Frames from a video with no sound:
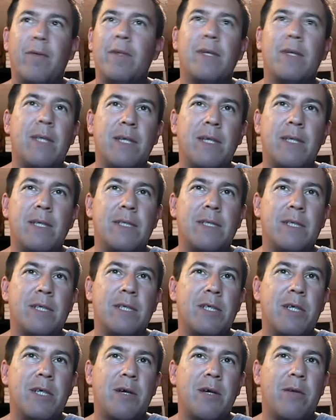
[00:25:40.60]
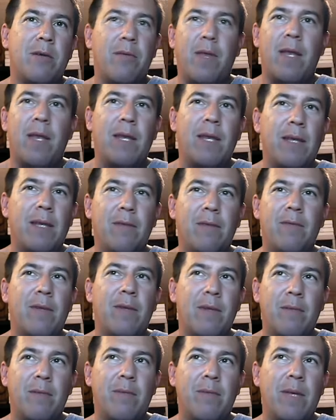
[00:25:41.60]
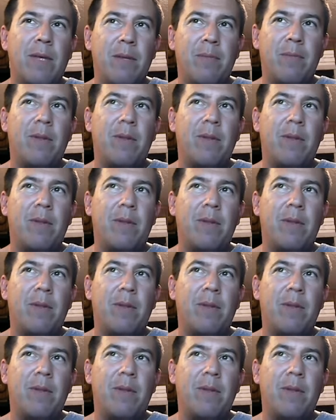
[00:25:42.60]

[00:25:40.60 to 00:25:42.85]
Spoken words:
Flynn could easily show that even